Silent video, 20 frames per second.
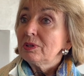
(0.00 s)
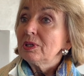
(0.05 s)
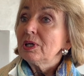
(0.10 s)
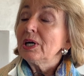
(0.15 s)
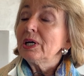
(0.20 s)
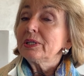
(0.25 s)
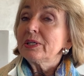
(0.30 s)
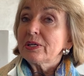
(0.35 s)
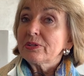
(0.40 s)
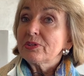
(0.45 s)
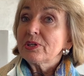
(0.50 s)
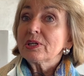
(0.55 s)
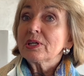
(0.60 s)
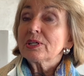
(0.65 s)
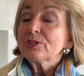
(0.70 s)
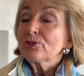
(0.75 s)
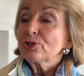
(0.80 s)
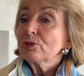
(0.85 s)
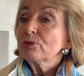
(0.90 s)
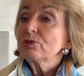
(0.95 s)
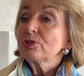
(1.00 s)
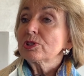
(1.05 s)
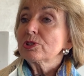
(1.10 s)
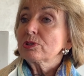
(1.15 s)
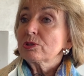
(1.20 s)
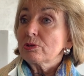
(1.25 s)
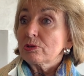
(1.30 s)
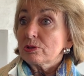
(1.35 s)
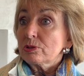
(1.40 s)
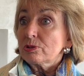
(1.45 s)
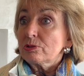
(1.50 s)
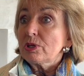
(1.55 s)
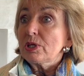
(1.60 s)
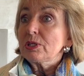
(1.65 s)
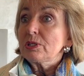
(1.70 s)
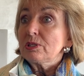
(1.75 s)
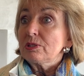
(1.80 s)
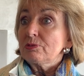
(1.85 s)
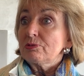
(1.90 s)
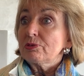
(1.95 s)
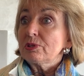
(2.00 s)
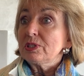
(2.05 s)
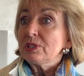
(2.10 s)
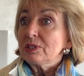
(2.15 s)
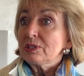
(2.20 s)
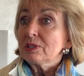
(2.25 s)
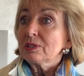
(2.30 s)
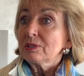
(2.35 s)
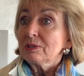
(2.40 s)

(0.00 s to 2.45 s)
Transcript: And I think I should have just gone straight to freestyle.